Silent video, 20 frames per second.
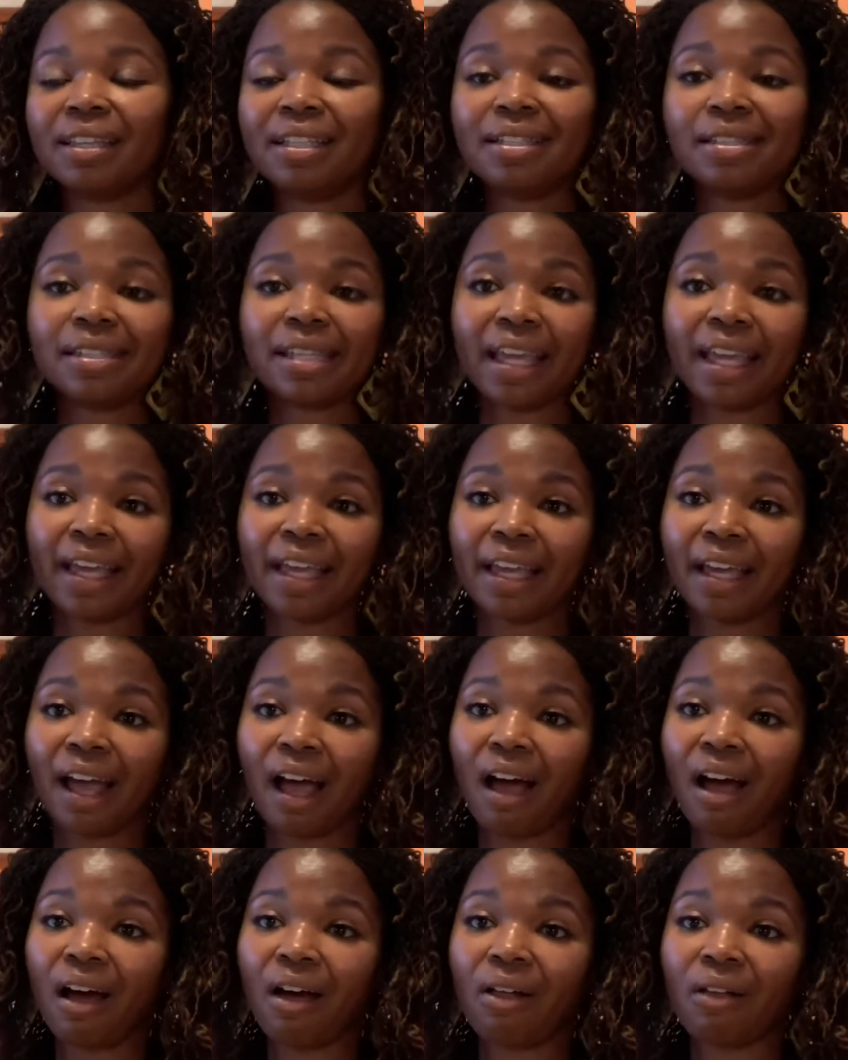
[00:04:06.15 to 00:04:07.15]
this ain't
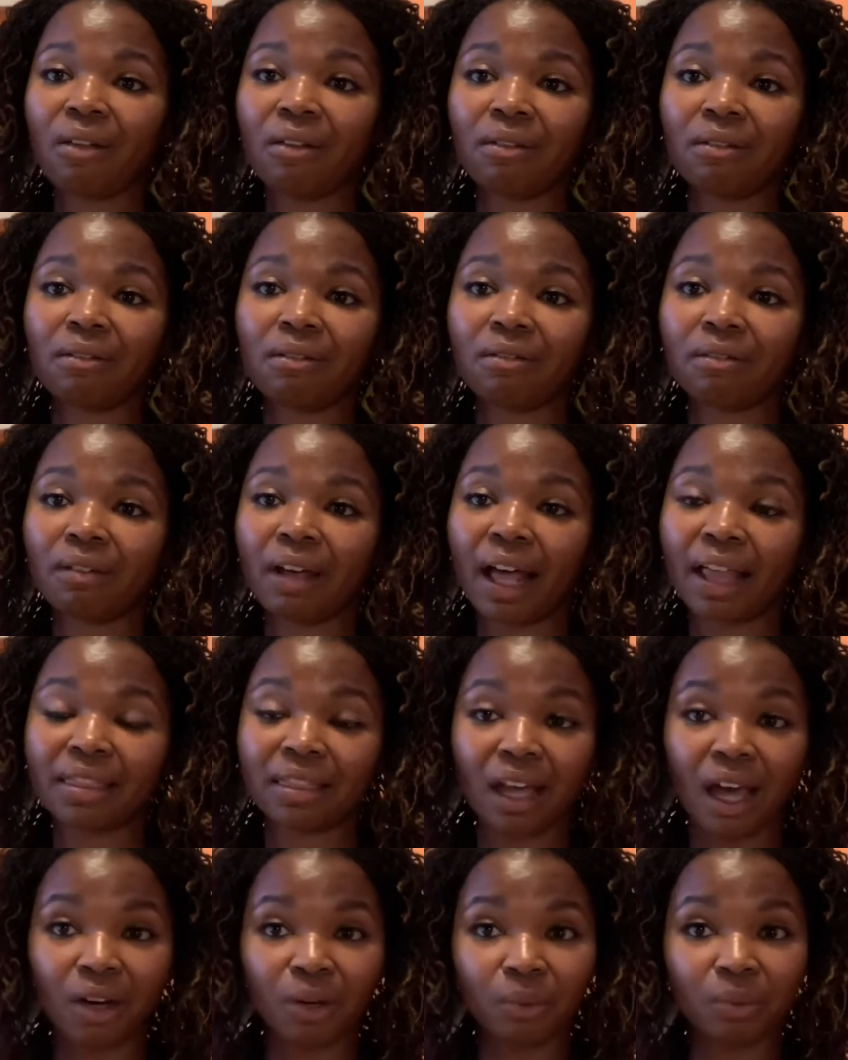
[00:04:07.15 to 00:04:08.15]
all I
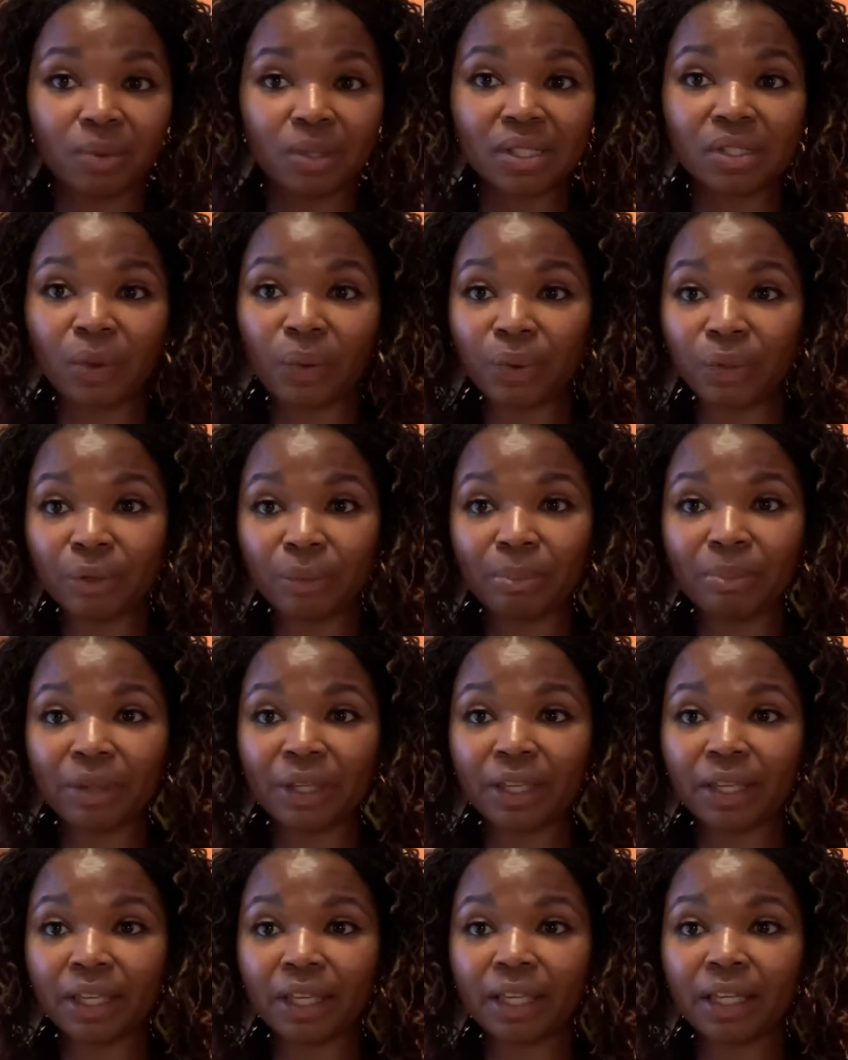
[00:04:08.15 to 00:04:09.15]
thought it was going to
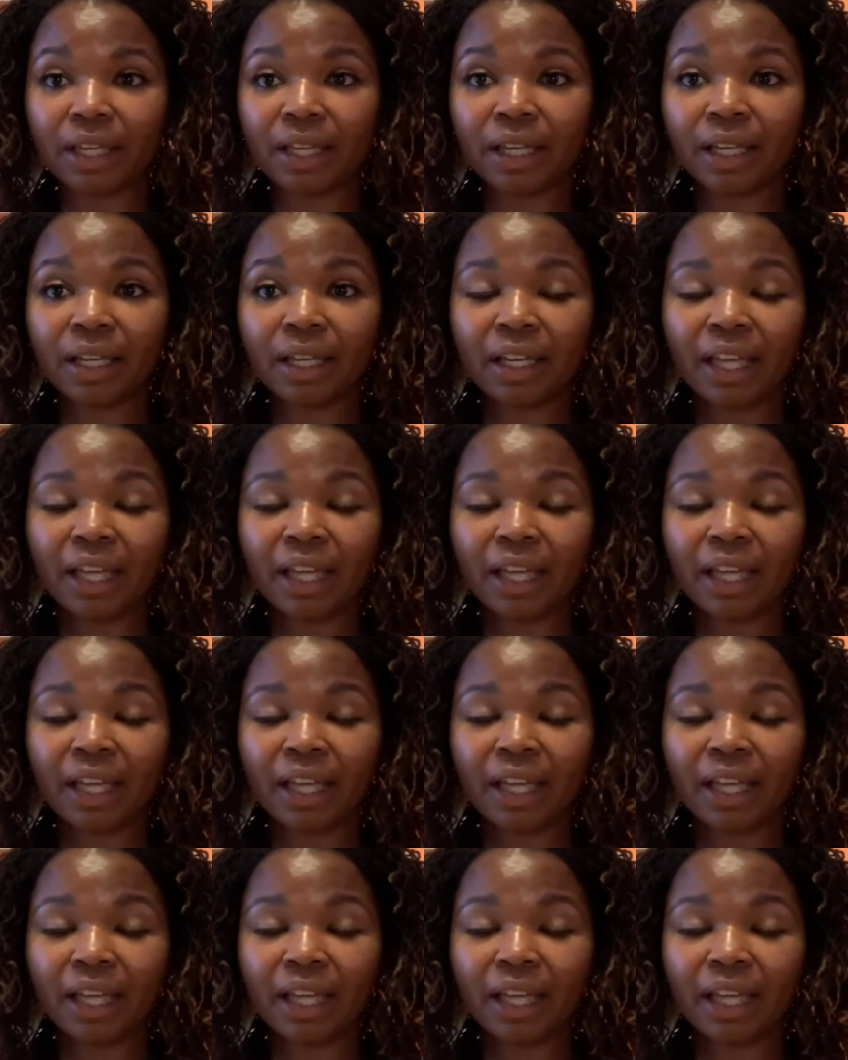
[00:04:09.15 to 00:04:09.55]
be,